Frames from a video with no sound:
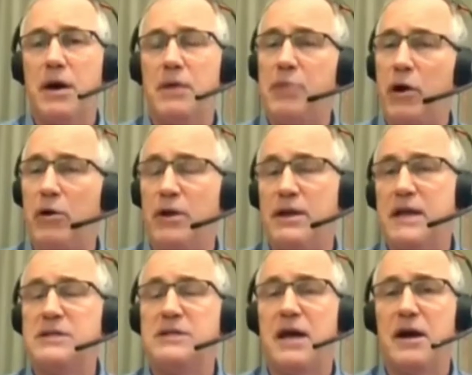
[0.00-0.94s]
Poland
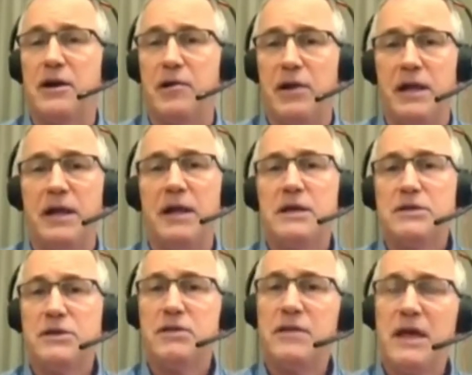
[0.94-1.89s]
and to Hungary.
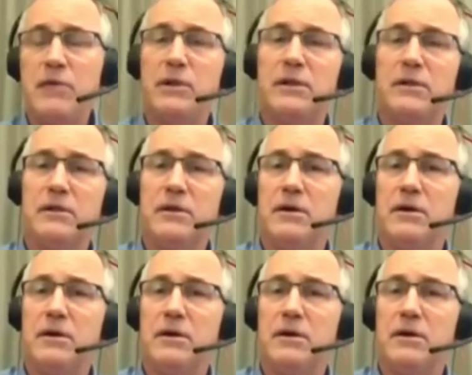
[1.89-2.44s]
So they will